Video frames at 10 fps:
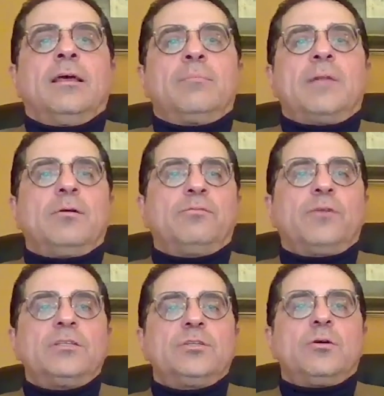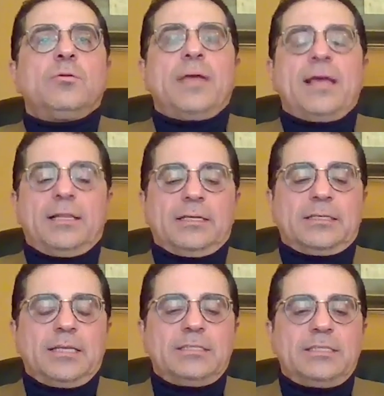My old friend Joe Malik,
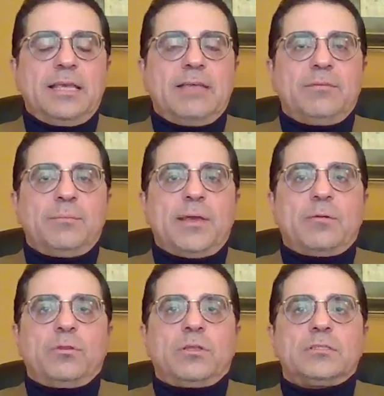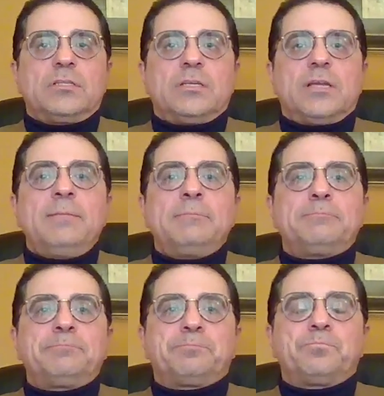nice to have you back with us tonight.
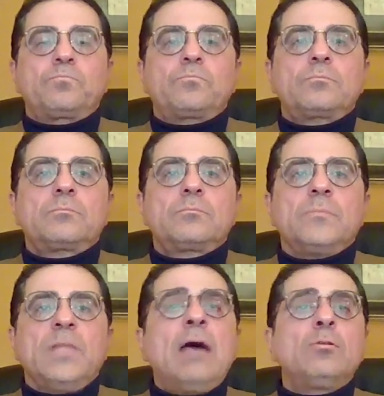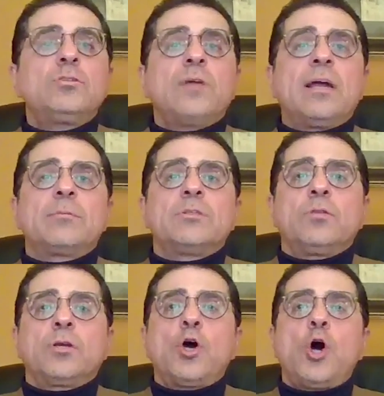How do astronomers know
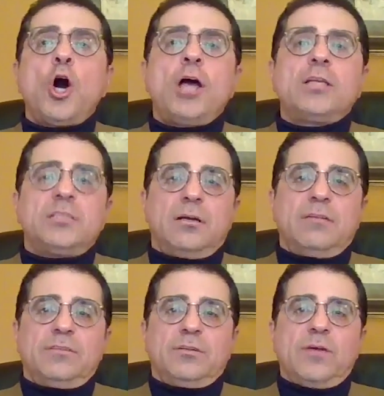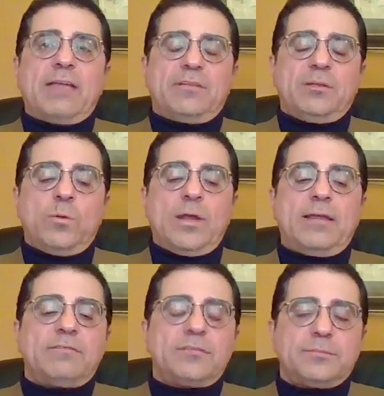the cause of the gravity
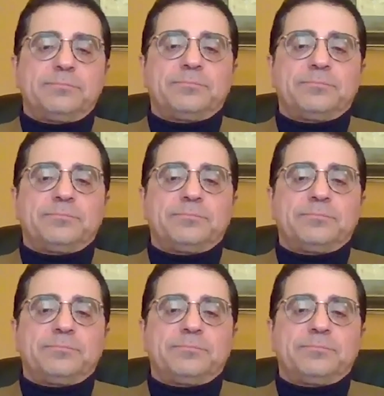waves?